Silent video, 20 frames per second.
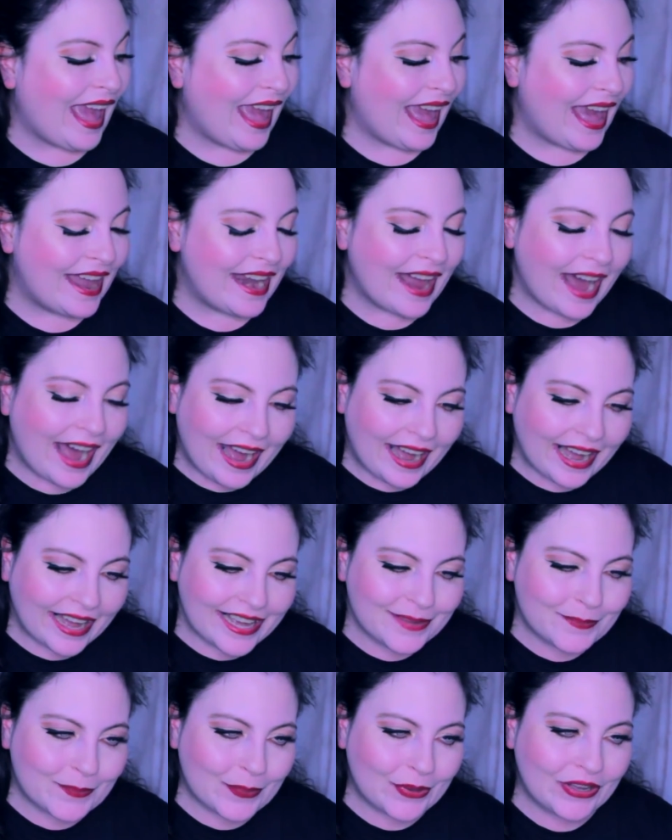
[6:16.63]
And
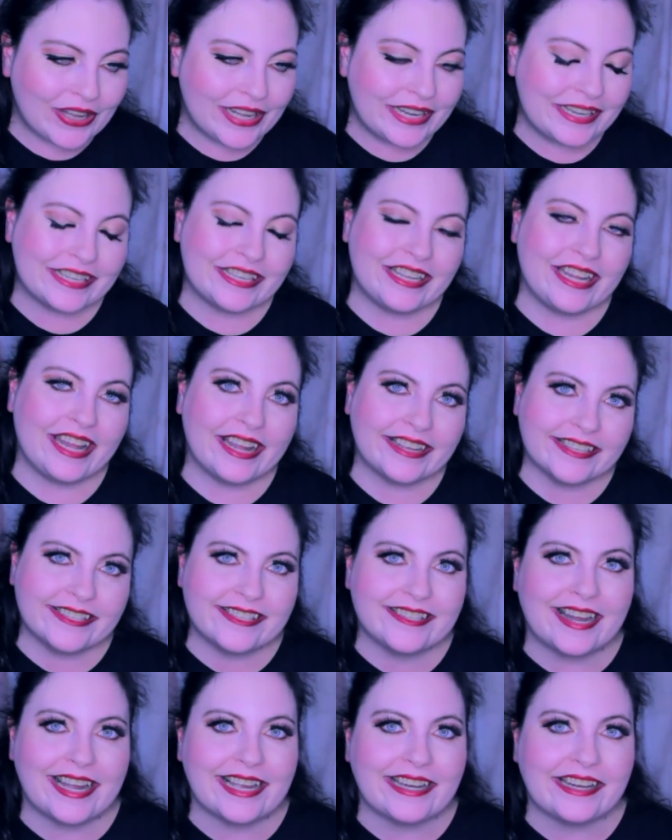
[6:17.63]
I put
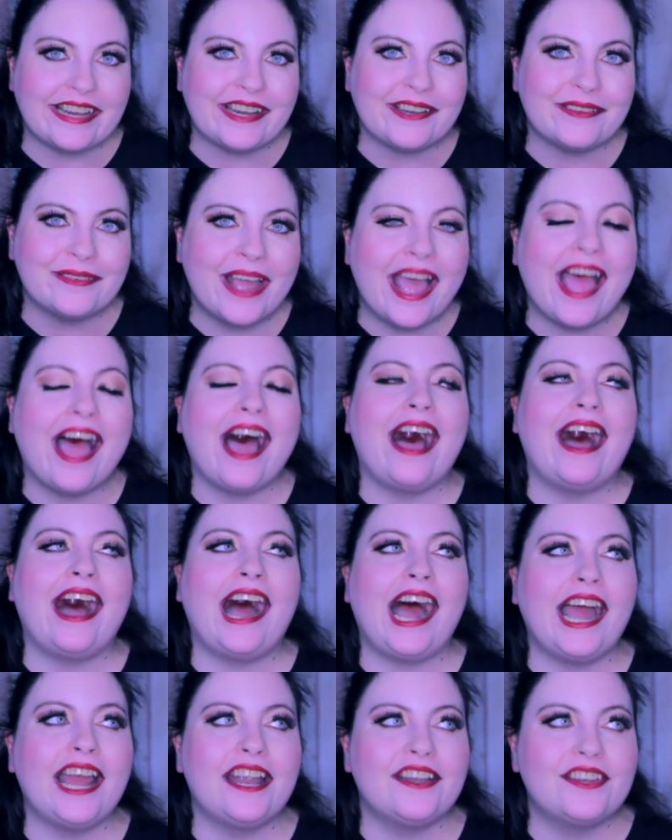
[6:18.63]
exciting.
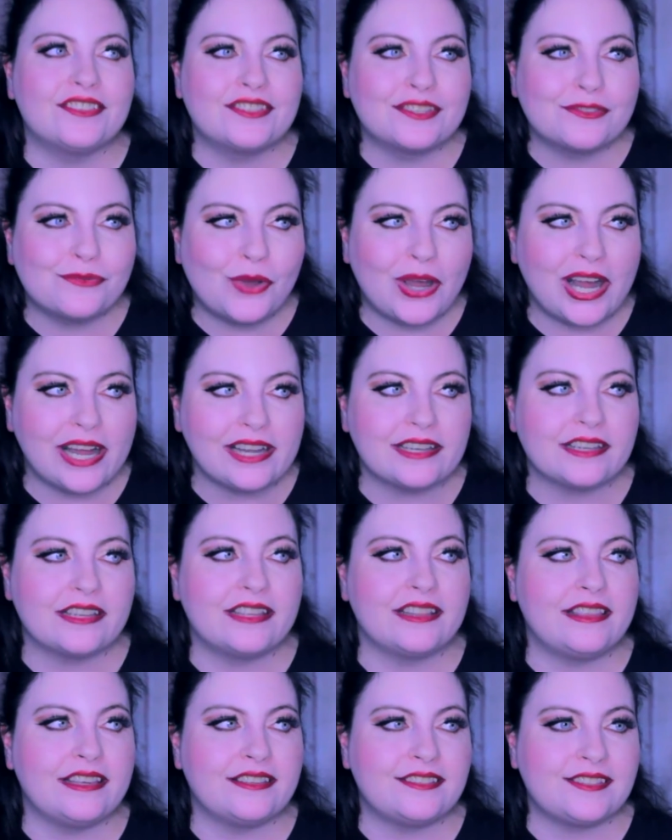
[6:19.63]
I just want
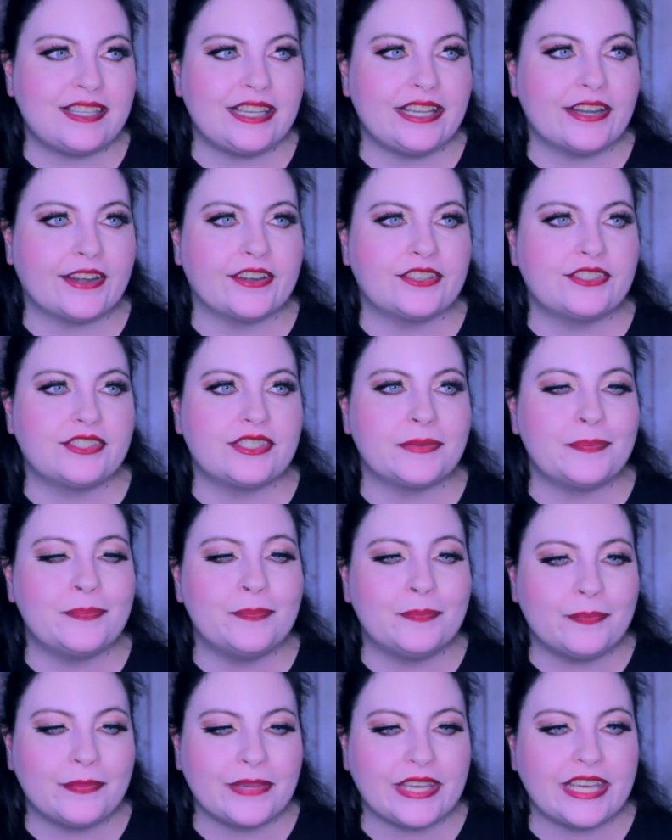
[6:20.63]
this year to
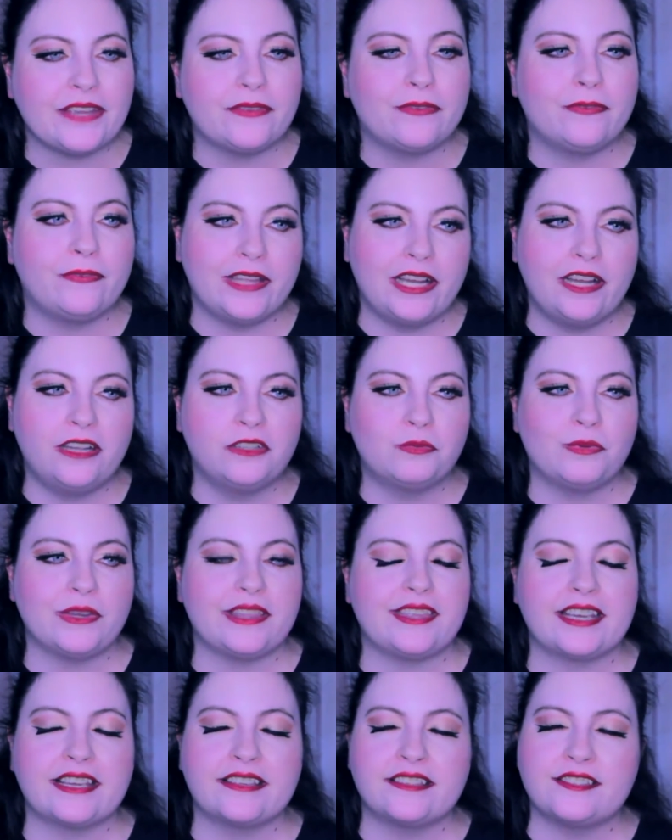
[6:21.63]
be filled
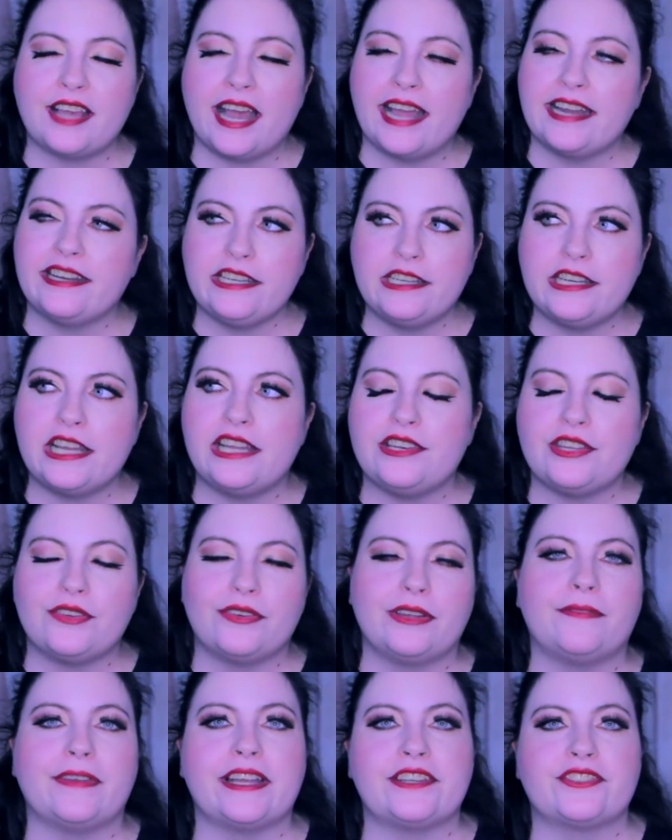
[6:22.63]
with exciting
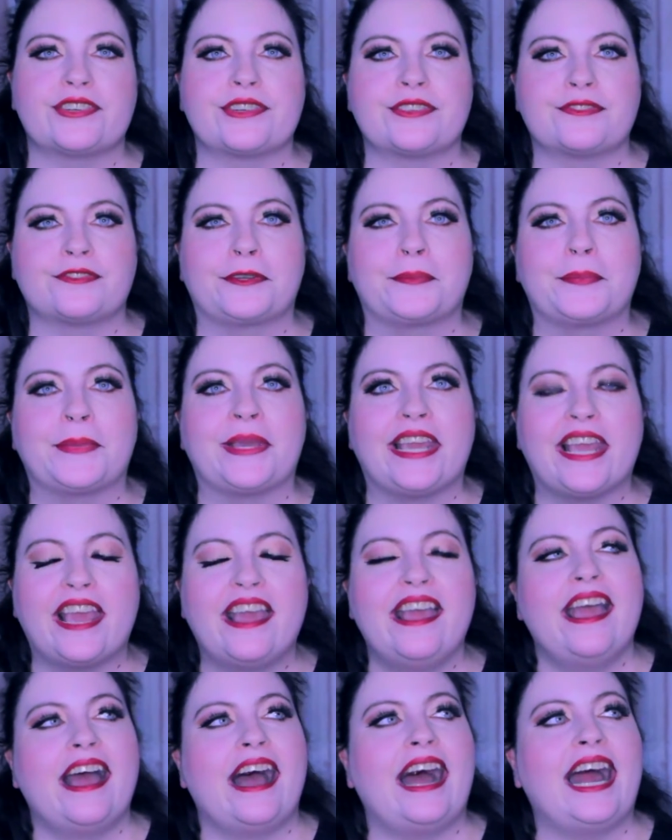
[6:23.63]
new adventures for me.
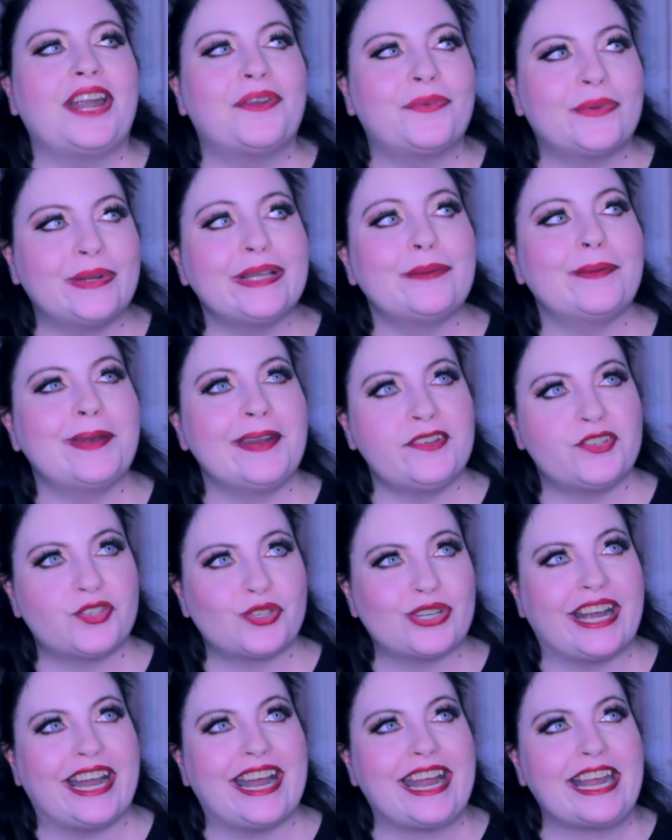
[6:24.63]
I really want to
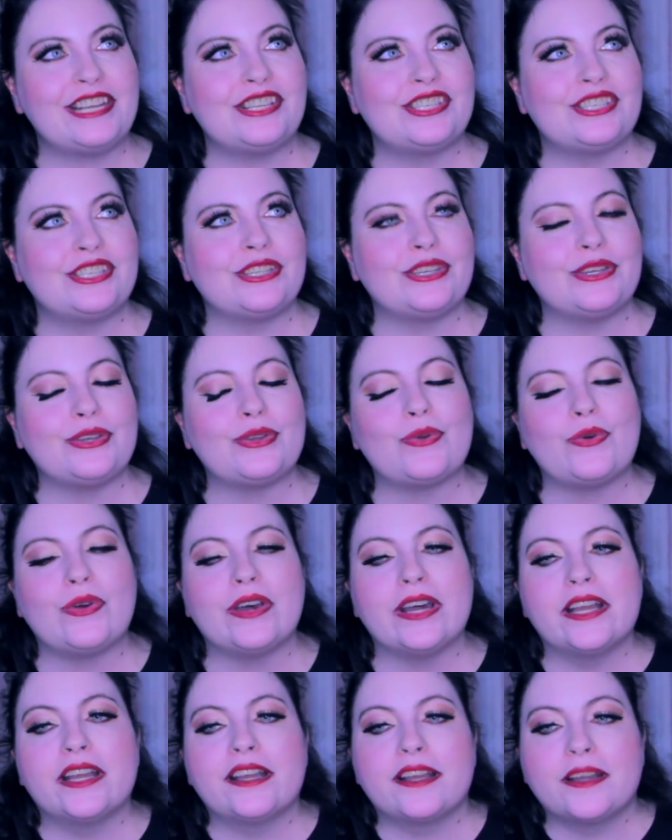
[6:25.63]
try
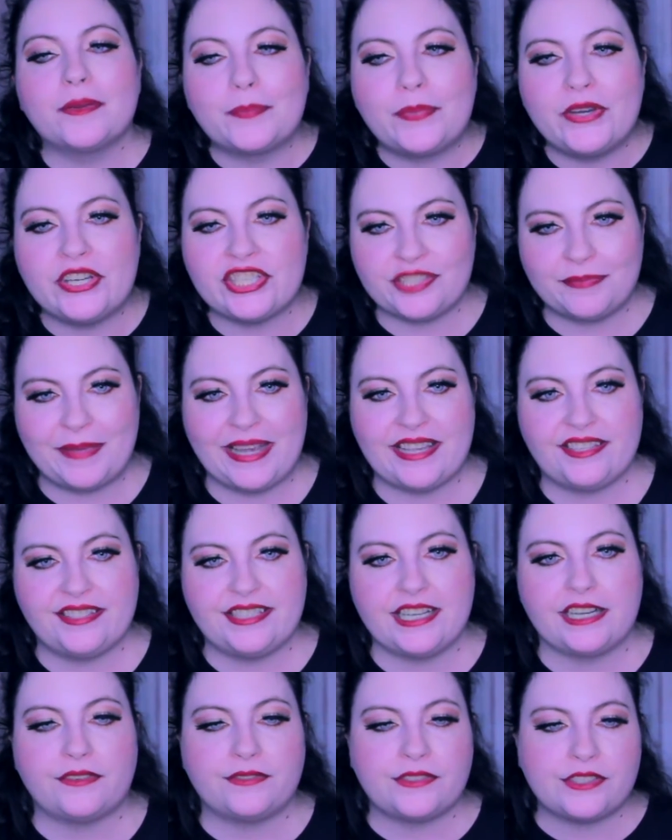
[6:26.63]
to push
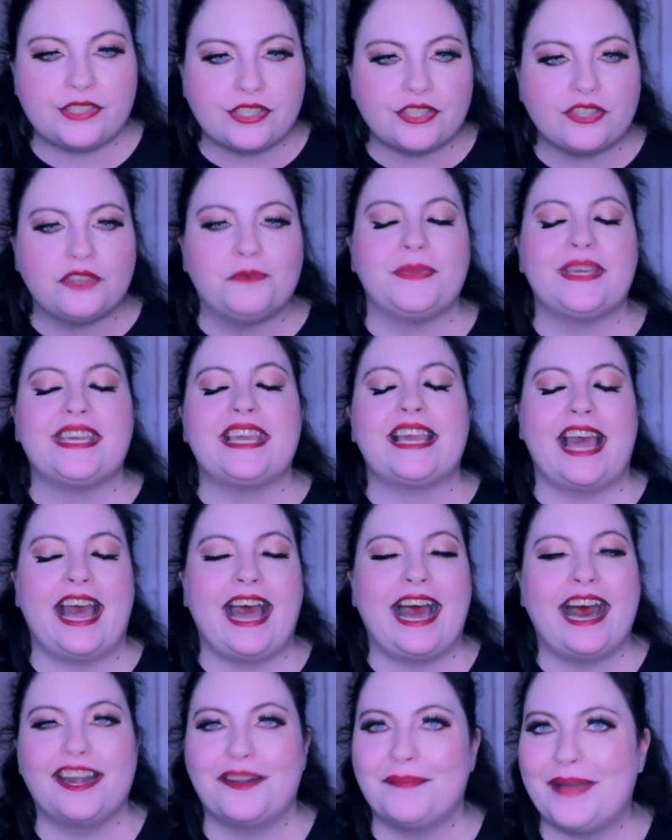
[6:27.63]
myself to be
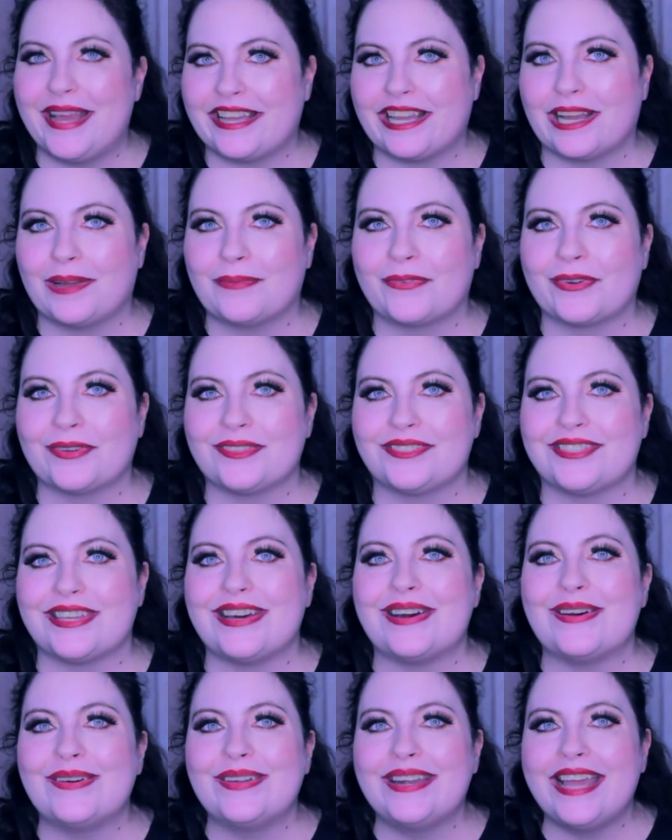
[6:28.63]
out of my comfort
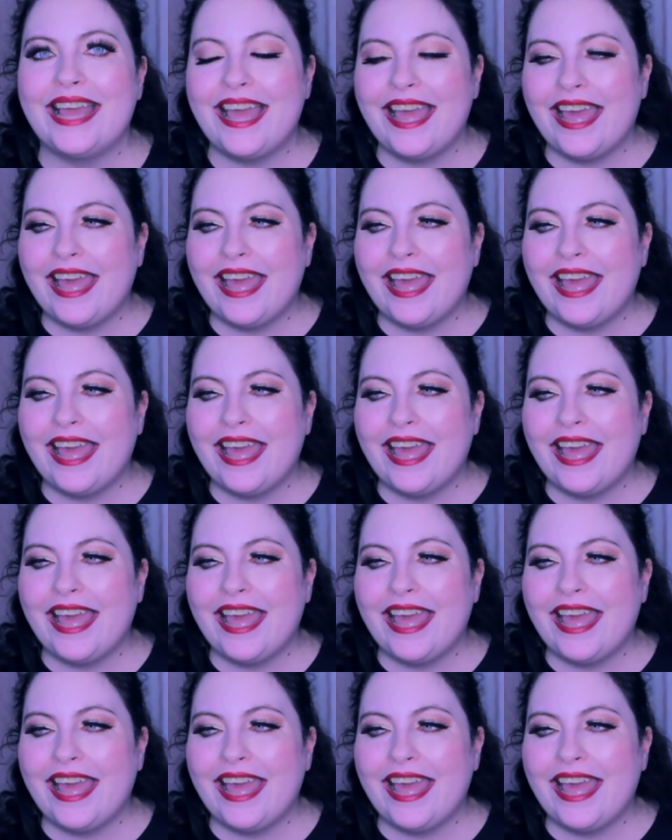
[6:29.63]
zone